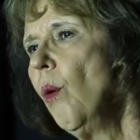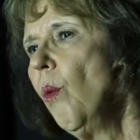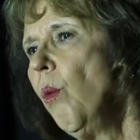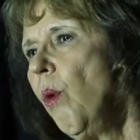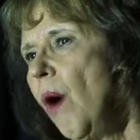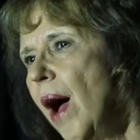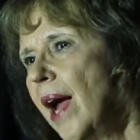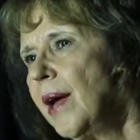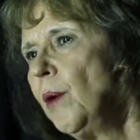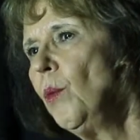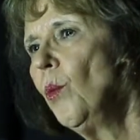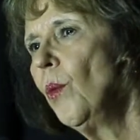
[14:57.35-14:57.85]

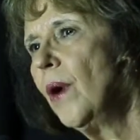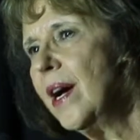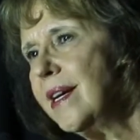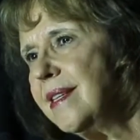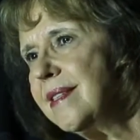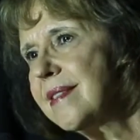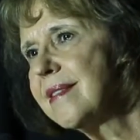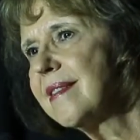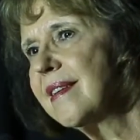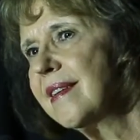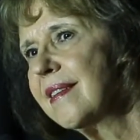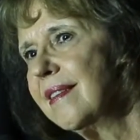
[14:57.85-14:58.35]
Why
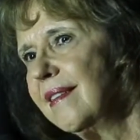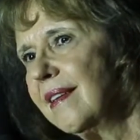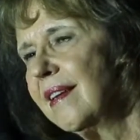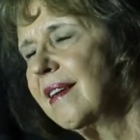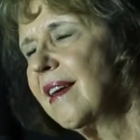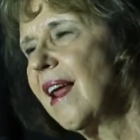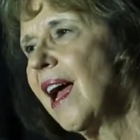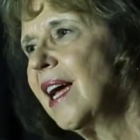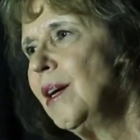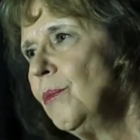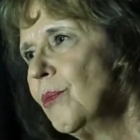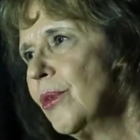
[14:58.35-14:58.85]
was it the
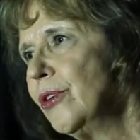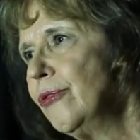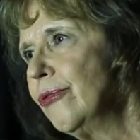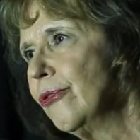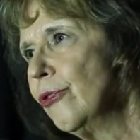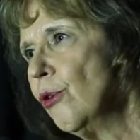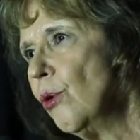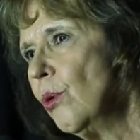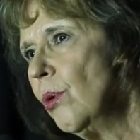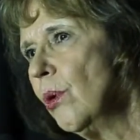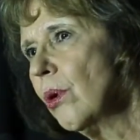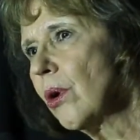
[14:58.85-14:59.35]
night
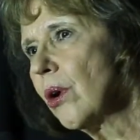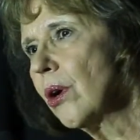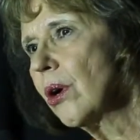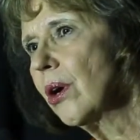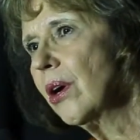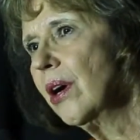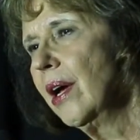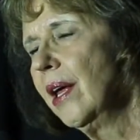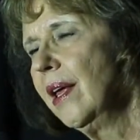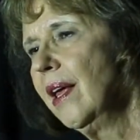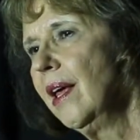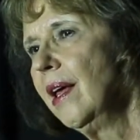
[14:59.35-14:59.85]

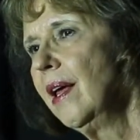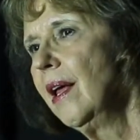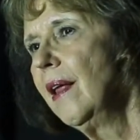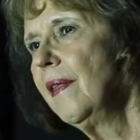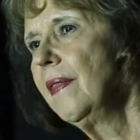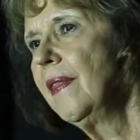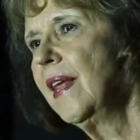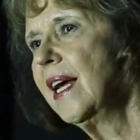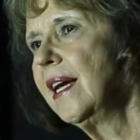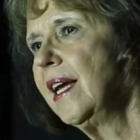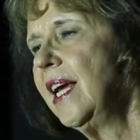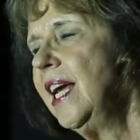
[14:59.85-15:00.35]
before
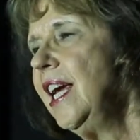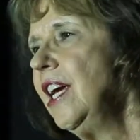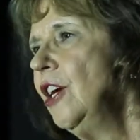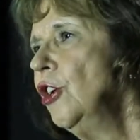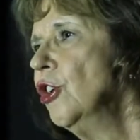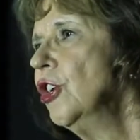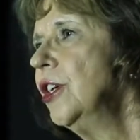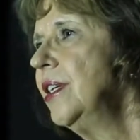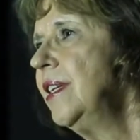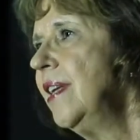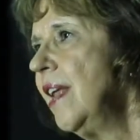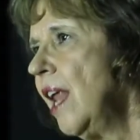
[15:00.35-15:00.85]
that he
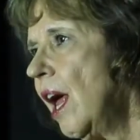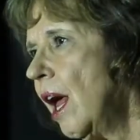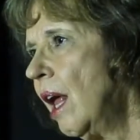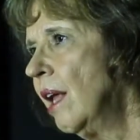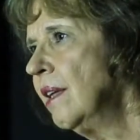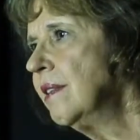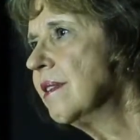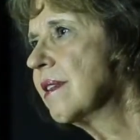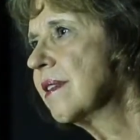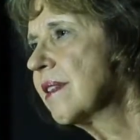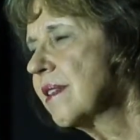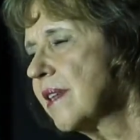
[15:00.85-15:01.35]
could
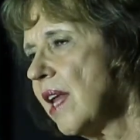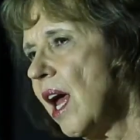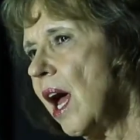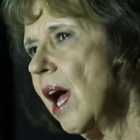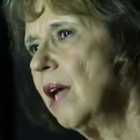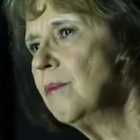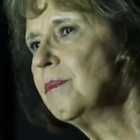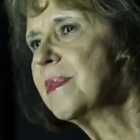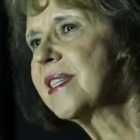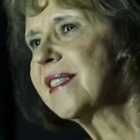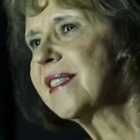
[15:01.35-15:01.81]
not stop